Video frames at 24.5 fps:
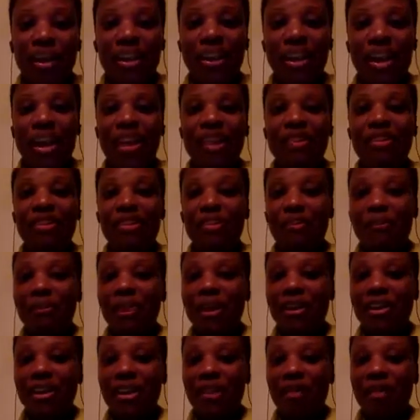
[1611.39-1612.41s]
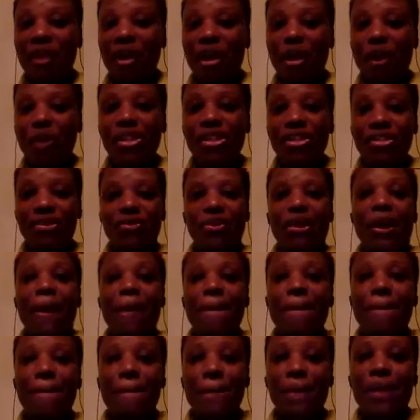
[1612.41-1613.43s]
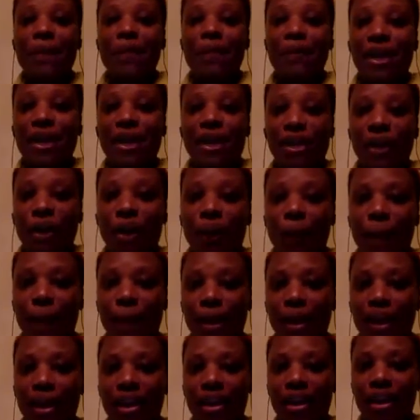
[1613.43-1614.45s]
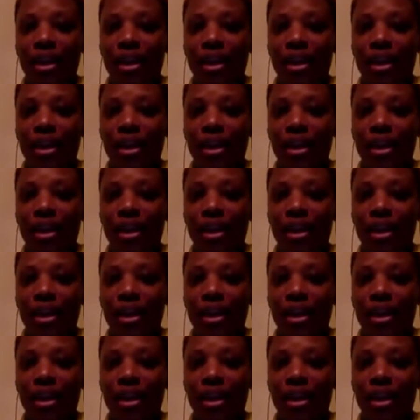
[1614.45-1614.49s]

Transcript: like the man them always put them big dumpling,